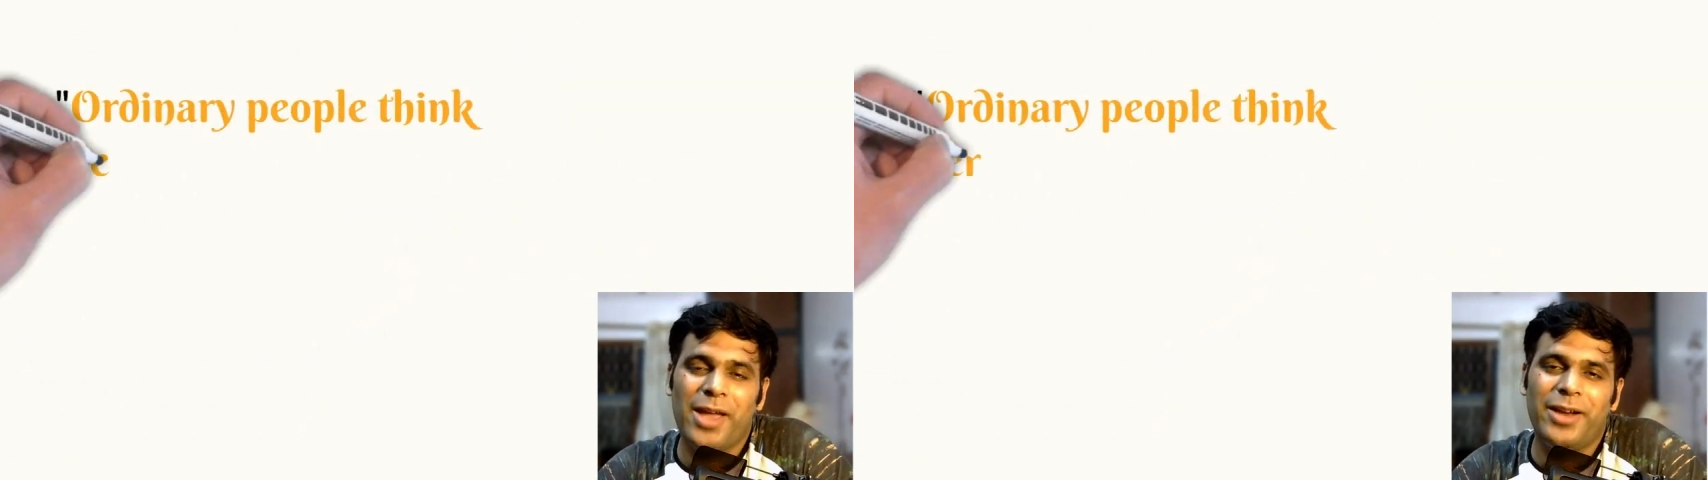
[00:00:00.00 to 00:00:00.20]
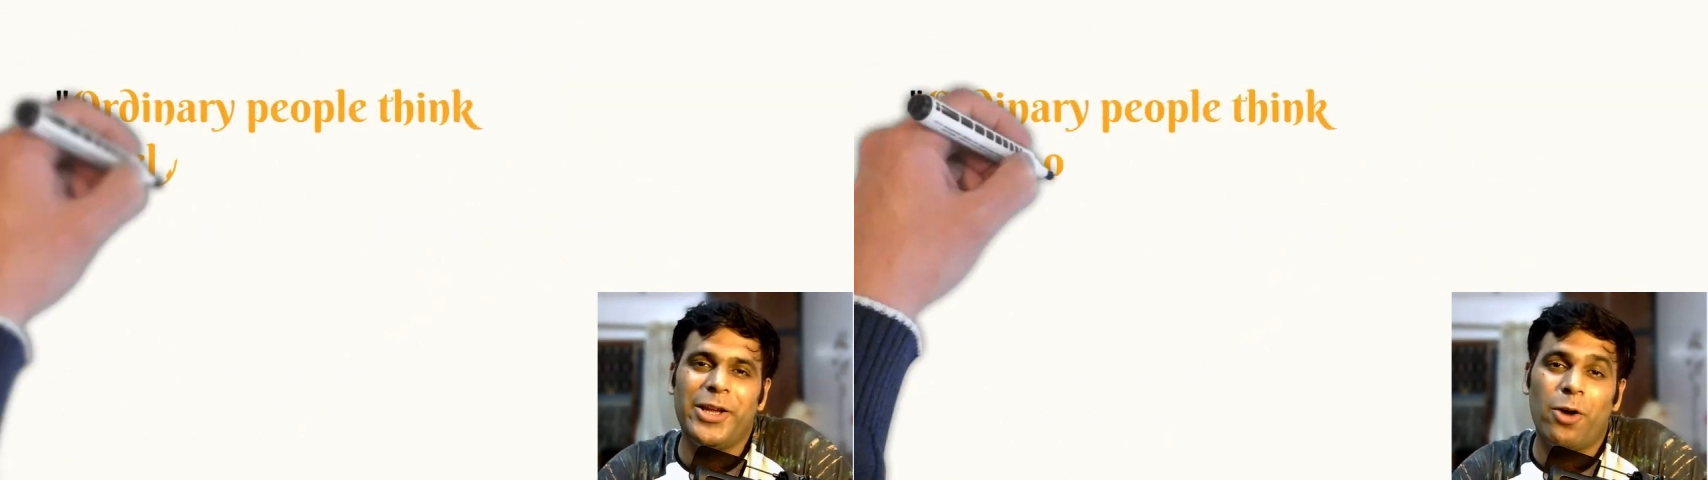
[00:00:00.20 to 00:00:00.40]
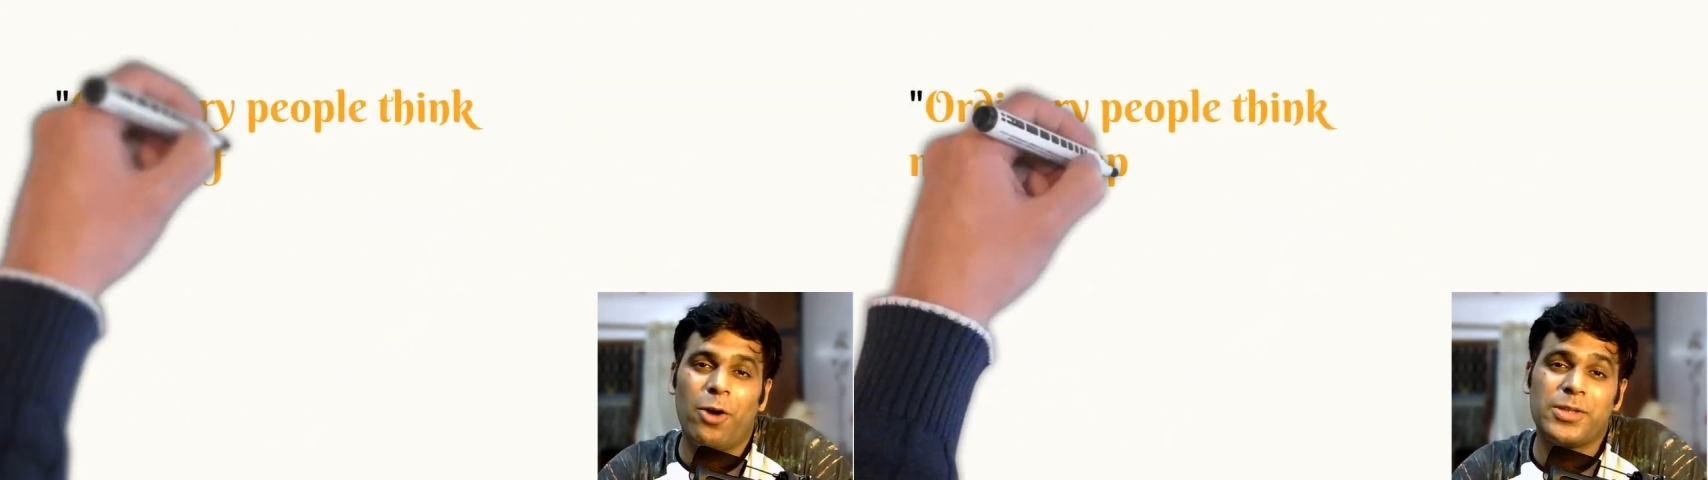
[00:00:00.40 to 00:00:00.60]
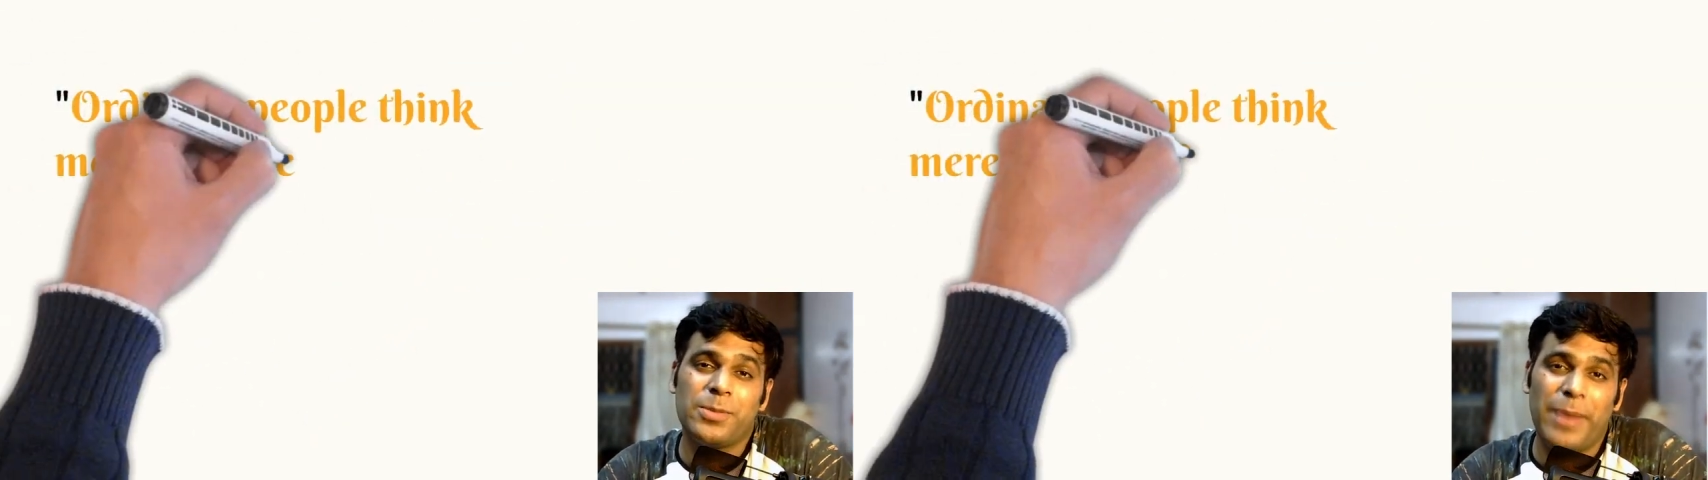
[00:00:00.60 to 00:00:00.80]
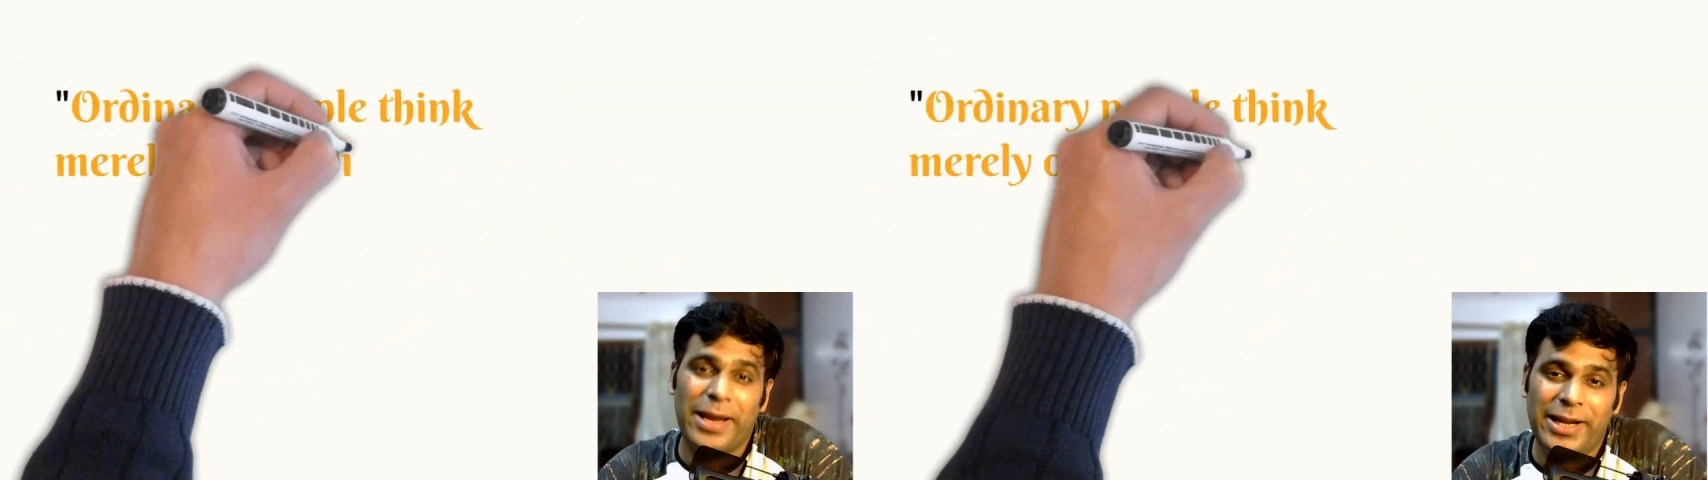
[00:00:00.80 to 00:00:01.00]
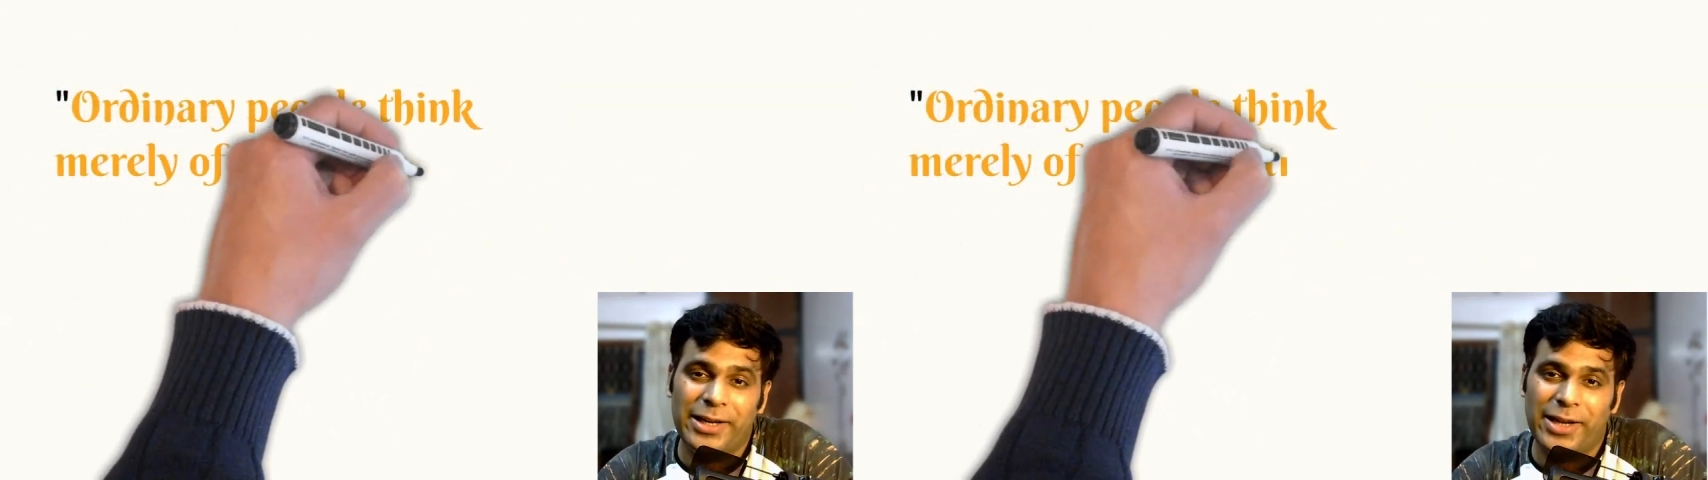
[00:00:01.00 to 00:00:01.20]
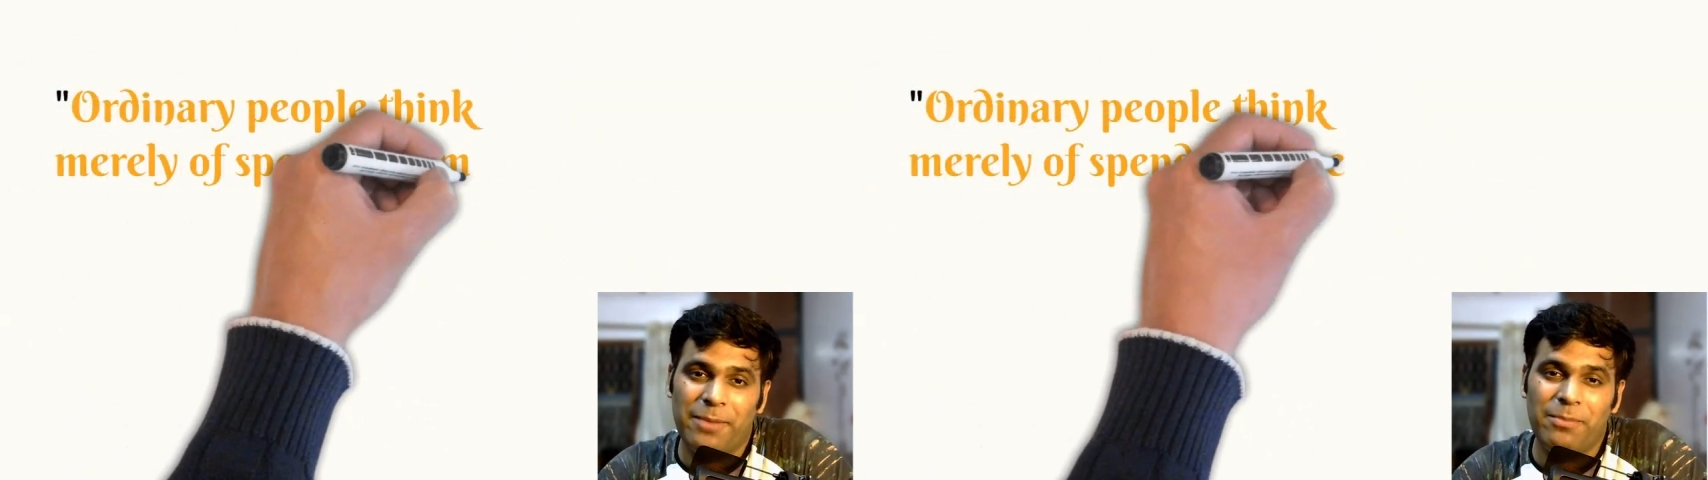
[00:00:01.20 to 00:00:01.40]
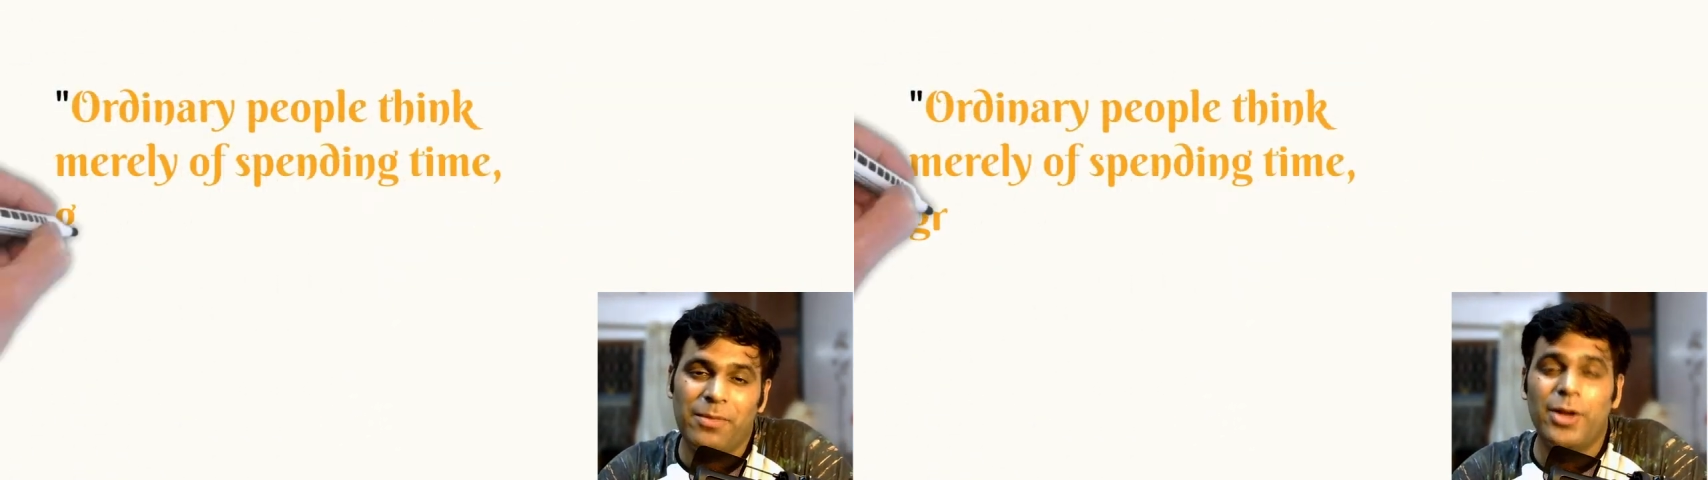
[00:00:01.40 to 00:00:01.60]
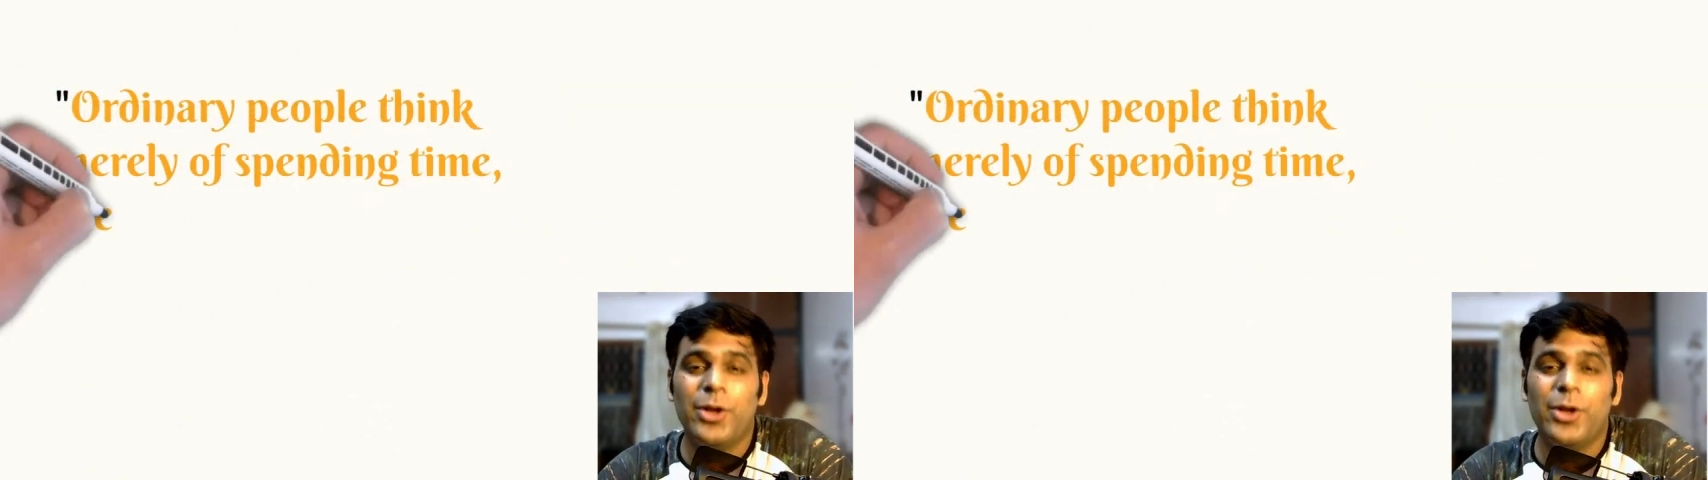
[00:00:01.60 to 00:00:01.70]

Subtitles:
merely of spending time.